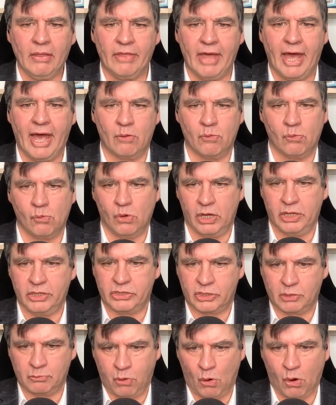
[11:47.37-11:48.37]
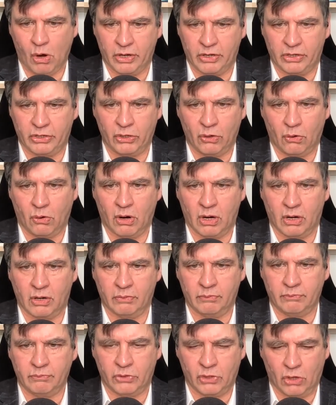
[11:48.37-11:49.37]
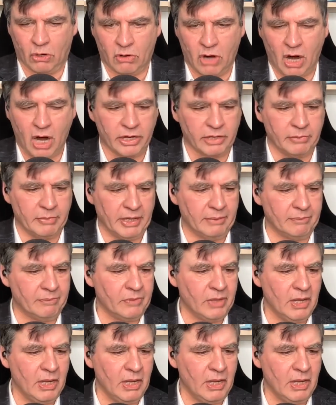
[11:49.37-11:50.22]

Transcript: that would support your argument.